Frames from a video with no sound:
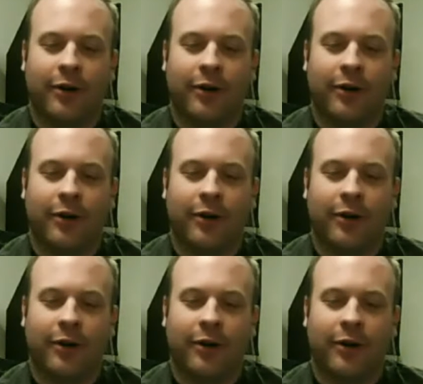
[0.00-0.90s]
But
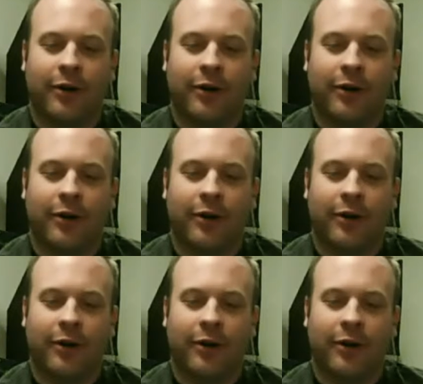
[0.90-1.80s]
we don't
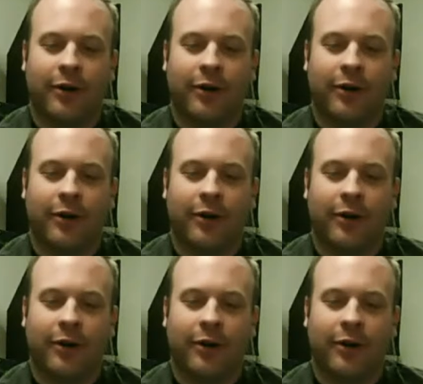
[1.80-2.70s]
know.
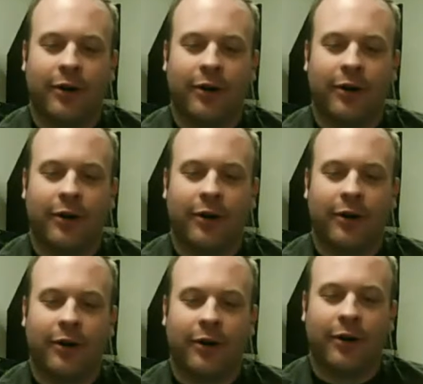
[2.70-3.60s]
We
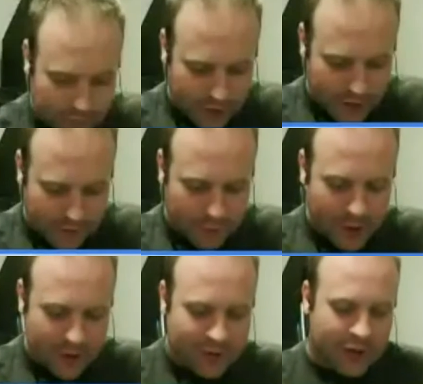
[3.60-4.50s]
don't know the
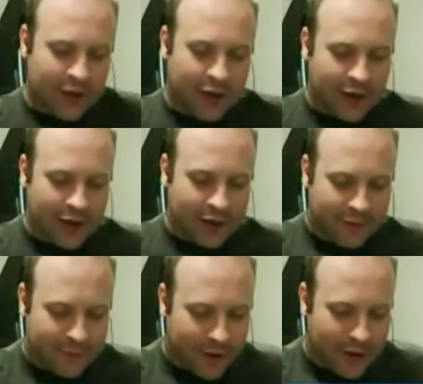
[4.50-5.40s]
information, and I
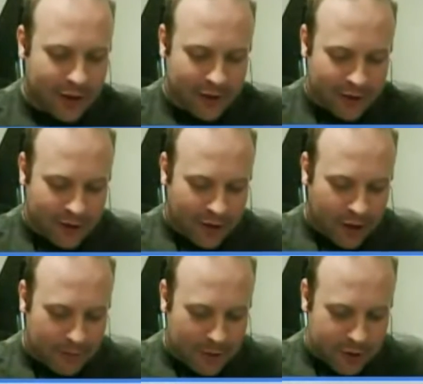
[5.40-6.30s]
find it.
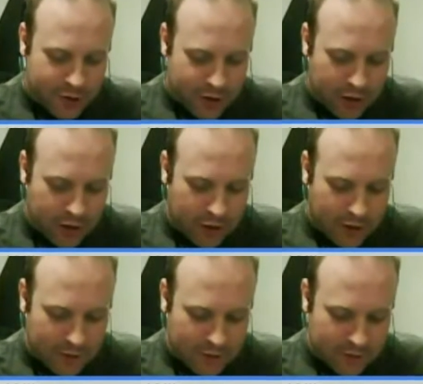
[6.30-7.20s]
I'm not
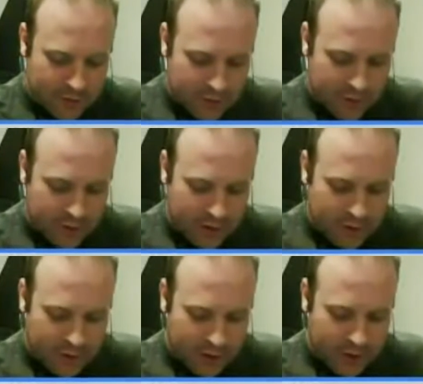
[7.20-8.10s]
sure
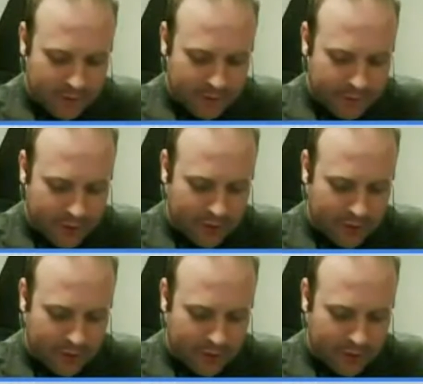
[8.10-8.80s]
if